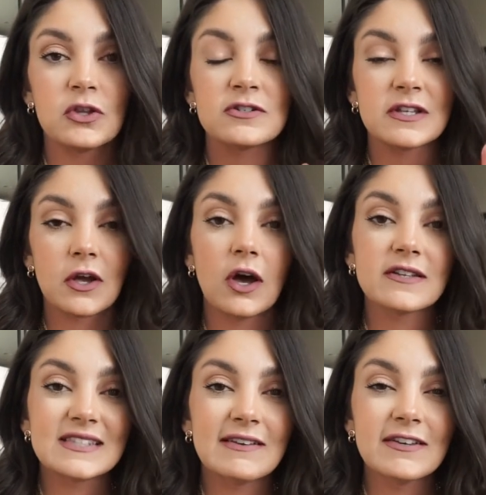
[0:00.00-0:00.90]
There's a
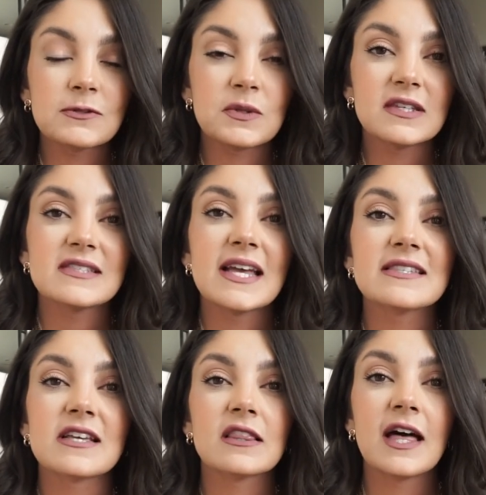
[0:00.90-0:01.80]
cost savings with the
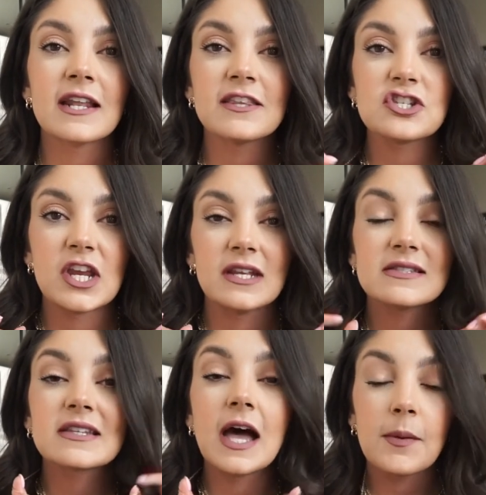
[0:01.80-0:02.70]
sets. A lot of the
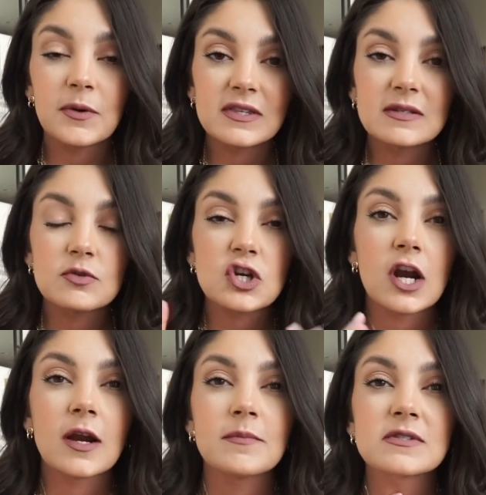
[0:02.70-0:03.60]
chains come with some
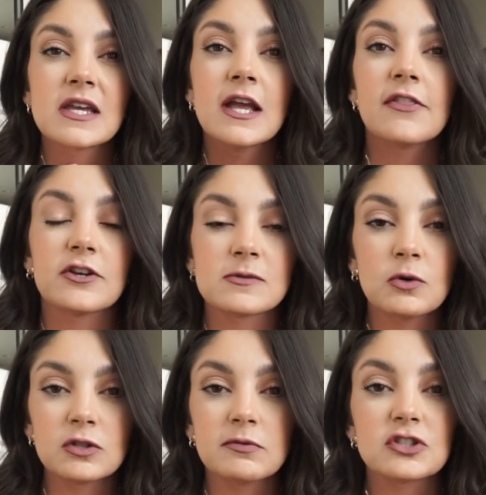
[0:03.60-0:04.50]
charms. There's
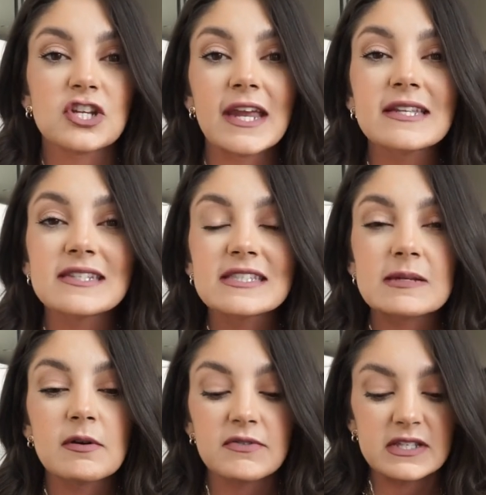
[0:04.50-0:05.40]
multiple chains in
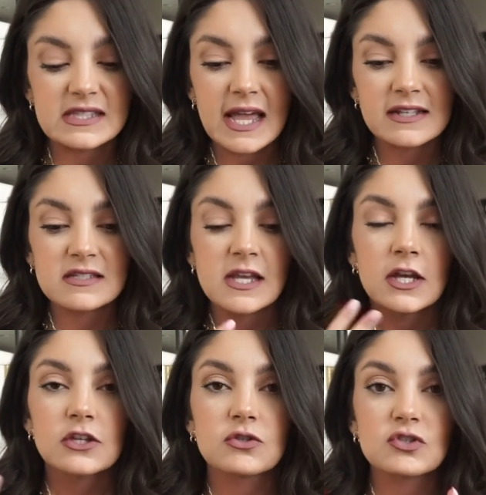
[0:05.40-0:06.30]
some of the sets.
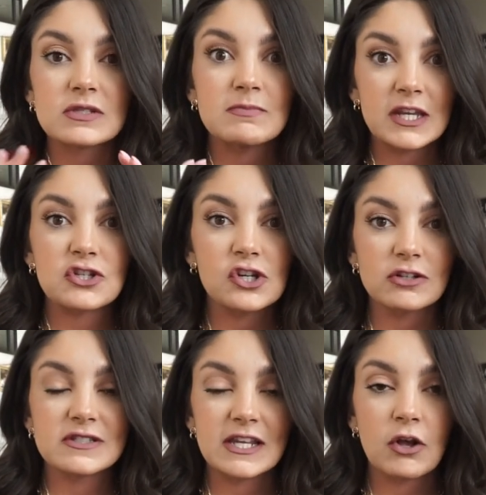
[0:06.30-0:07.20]
So just make sure
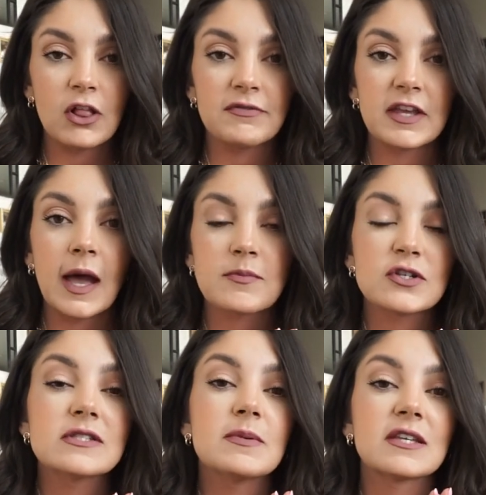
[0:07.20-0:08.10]
you're seeing all of the
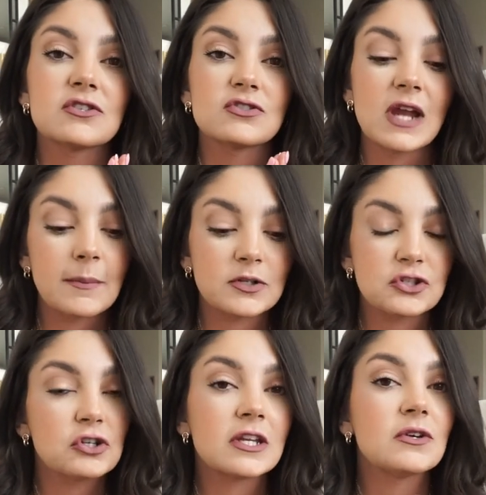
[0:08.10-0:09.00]
options, because there's an
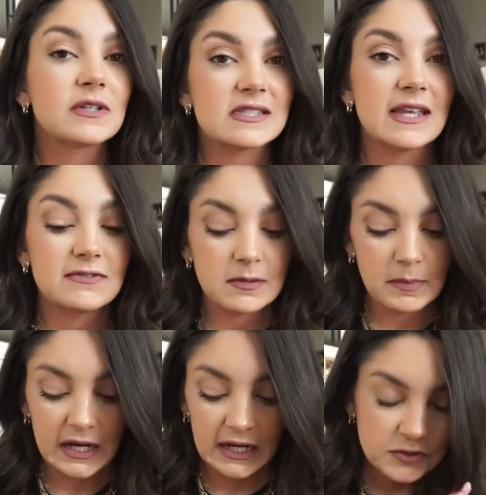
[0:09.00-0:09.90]
opportunity you can save some
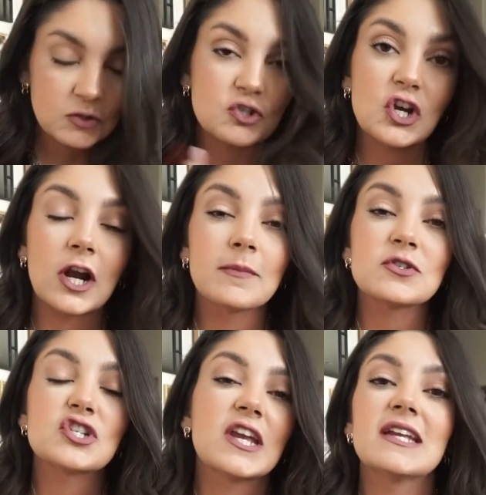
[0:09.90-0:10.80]
money. So
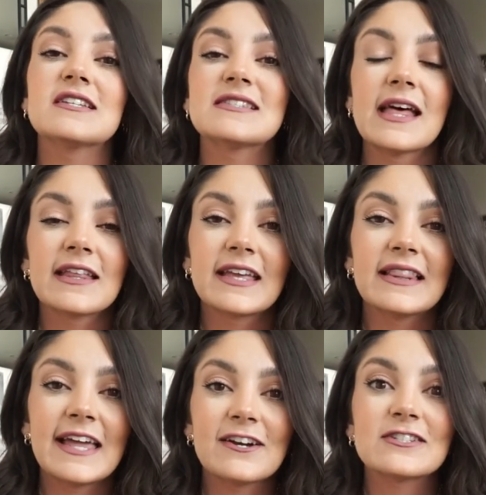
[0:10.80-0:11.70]
charms, chains,
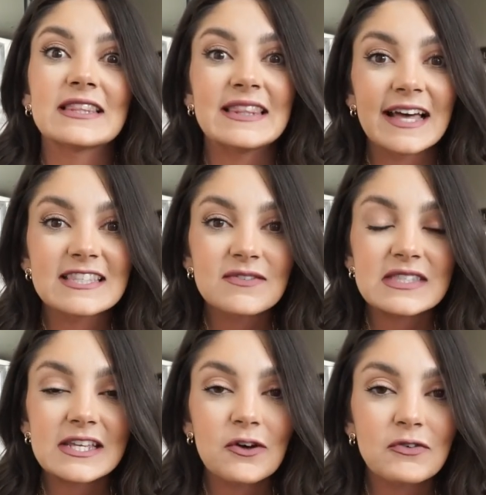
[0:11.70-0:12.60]
delicate layers, lots of
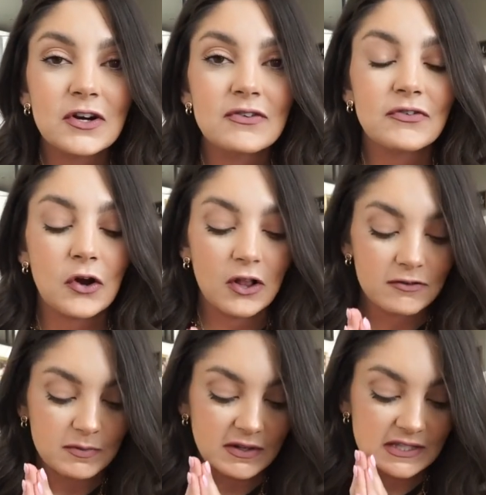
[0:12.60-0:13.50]
silver for all
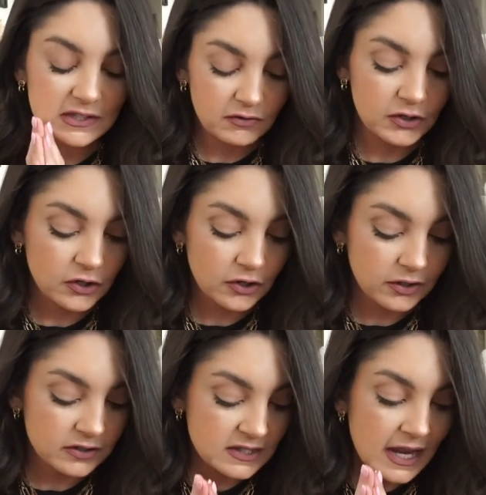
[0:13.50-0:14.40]
of my silver
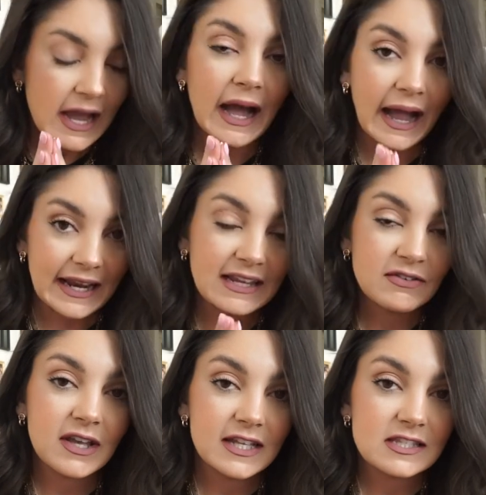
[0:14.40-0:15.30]
girls. I
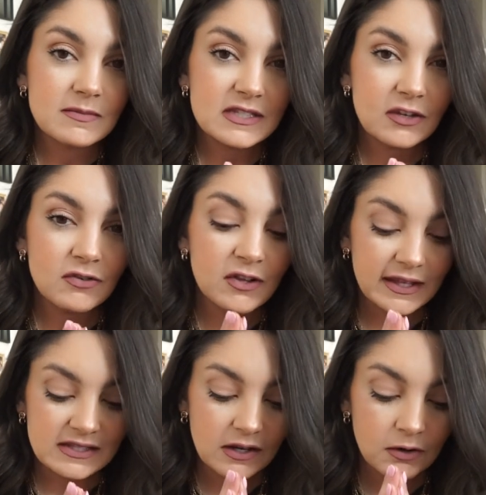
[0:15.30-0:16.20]
even got some silver.
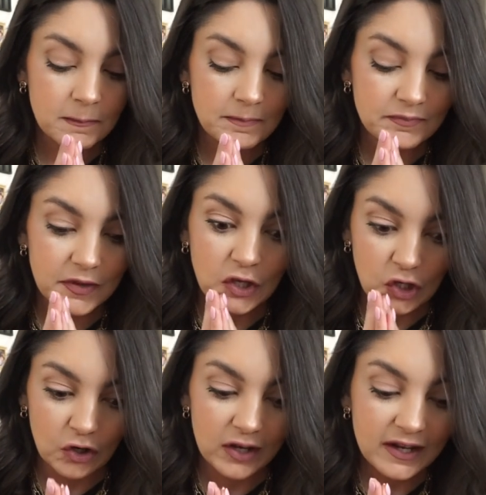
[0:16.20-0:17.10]
That's how
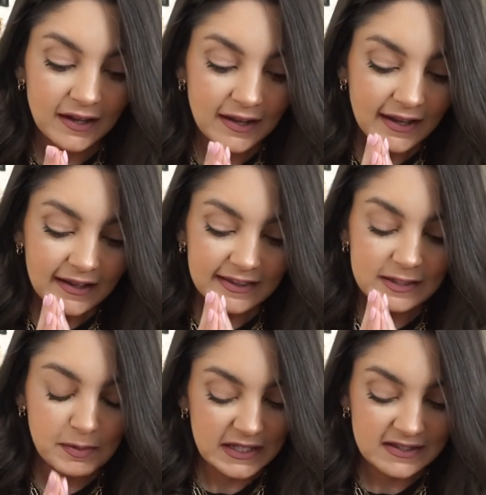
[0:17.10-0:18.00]
good
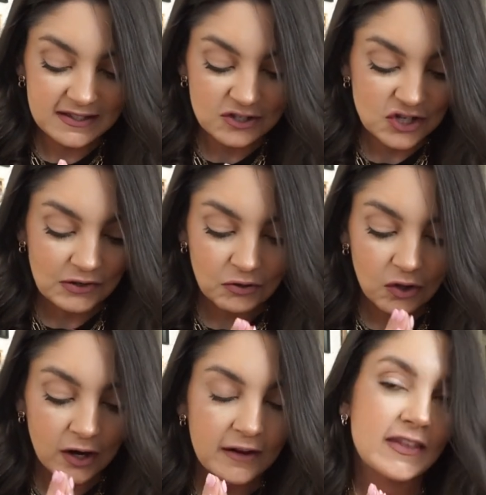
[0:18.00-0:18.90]
these pieces in general
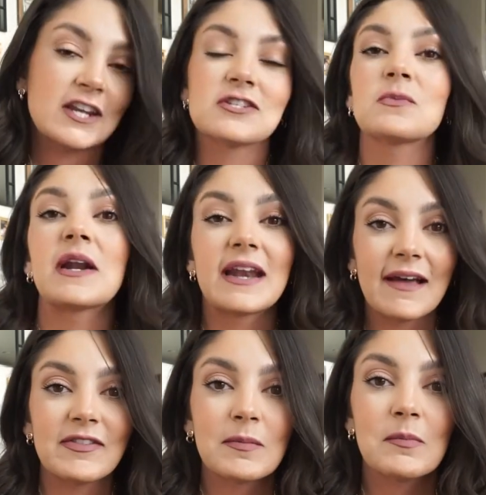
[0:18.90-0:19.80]
are, that I just wanted to
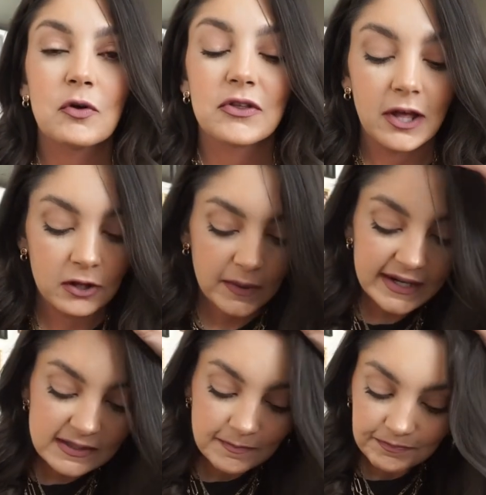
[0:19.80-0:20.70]
have them in both colorways.